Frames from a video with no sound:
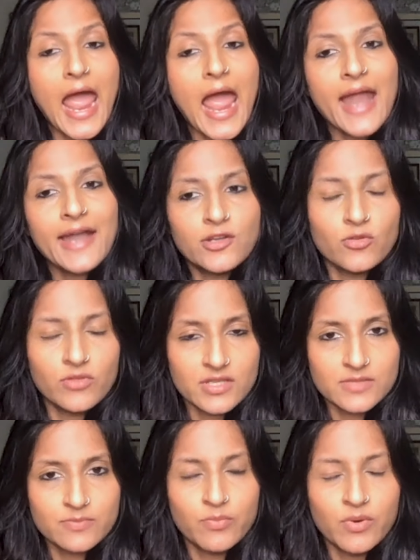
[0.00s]
add to
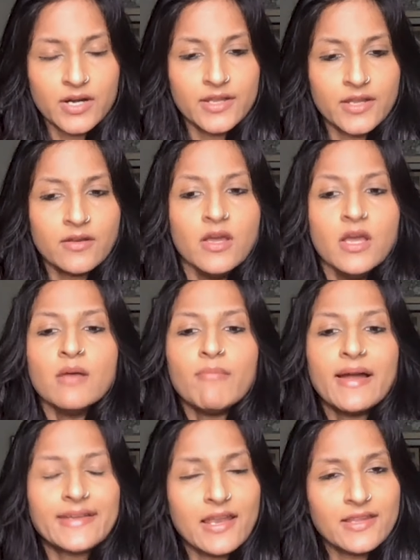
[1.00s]
this burden
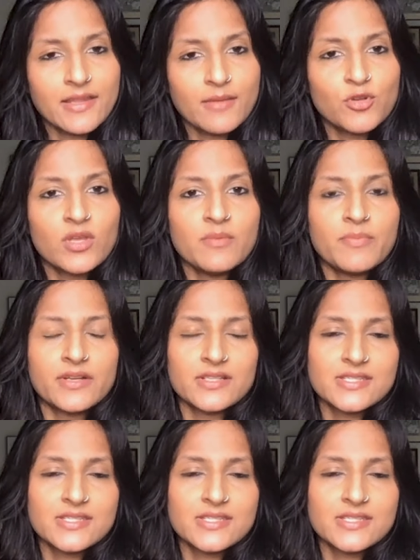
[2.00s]
by telling them to keep it a